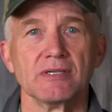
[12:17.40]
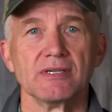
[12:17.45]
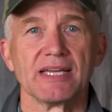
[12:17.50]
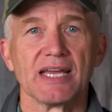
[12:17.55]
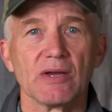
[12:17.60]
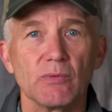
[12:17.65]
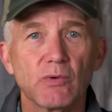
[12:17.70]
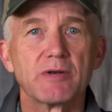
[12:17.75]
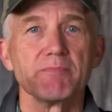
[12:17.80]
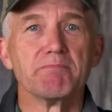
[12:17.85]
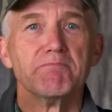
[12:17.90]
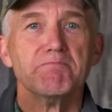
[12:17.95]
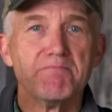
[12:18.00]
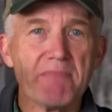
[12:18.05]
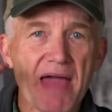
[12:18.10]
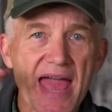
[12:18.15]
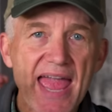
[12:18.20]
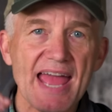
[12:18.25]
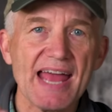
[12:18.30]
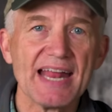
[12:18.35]
It would
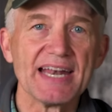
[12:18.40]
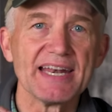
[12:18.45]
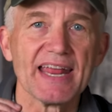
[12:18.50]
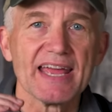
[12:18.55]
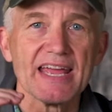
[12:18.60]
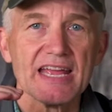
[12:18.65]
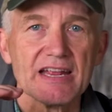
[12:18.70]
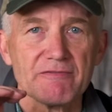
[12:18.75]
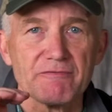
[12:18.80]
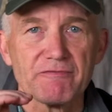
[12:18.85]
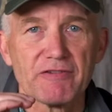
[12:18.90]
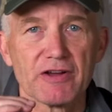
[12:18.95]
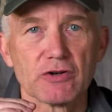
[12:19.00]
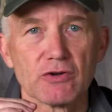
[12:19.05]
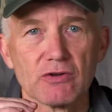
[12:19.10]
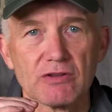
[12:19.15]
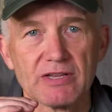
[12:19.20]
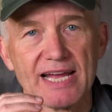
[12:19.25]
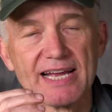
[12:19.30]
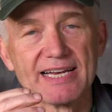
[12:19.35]
mandate
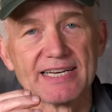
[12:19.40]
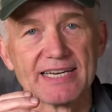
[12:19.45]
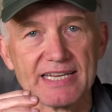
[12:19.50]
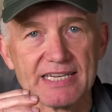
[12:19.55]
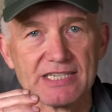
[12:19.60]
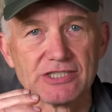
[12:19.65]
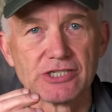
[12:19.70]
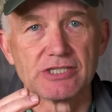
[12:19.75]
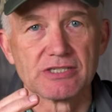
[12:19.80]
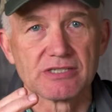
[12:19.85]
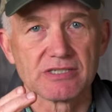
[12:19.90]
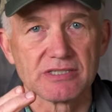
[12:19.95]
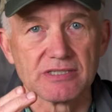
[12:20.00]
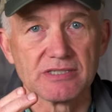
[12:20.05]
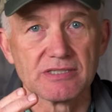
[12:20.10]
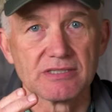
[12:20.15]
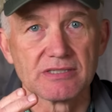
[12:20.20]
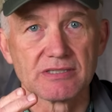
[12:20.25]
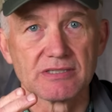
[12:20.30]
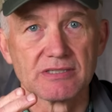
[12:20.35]
federal land
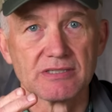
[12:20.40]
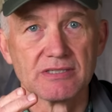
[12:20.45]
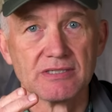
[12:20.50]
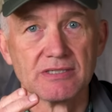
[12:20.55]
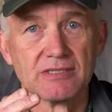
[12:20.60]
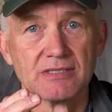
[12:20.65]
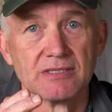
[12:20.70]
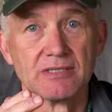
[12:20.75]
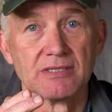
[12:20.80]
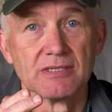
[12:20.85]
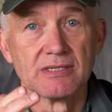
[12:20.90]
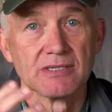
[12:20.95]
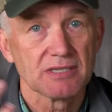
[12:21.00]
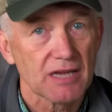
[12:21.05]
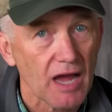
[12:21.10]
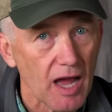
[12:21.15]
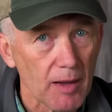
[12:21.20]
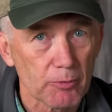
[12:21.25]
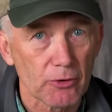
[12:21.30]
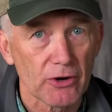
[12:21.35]
agencies
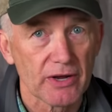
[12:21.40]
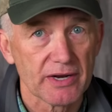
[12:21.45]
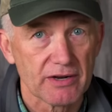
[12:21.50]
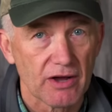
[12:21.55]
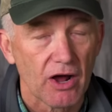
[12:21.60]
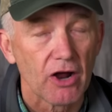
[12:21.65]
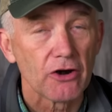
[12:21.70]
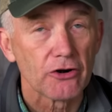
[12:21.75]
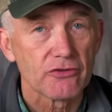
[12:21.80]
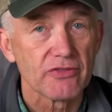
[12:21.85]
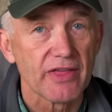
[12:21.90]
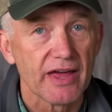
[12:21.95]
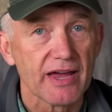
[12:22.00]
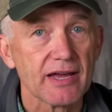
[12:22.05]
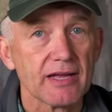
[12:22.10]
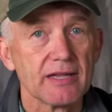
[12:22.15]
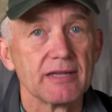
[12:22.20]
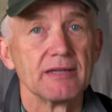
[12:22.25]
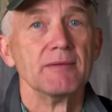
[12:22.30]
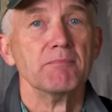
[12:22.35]
to operate under
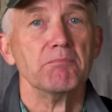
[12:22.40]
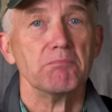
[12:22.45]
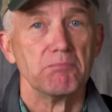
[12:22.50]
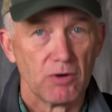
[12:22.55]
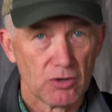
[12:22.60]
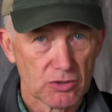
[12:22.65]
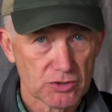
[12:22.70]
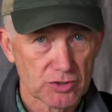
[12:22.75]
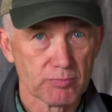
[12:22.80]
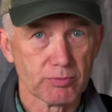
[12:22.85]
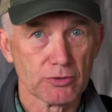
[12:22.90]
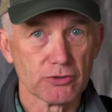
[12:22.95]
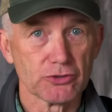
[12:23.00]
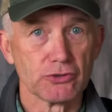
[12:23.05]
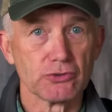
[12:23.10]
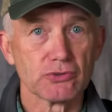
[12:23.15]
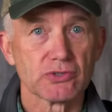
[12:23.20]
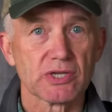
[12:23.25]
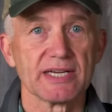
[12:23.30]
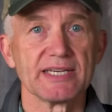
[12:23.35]
that multiple
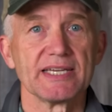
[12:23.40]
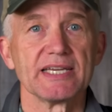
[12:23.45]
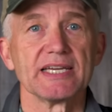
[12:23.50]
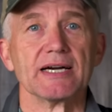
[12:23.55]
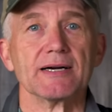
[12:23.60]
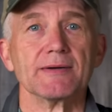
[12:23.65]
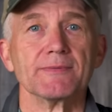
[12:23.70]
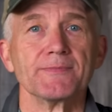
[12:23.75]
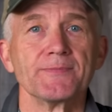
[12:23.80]
use idea.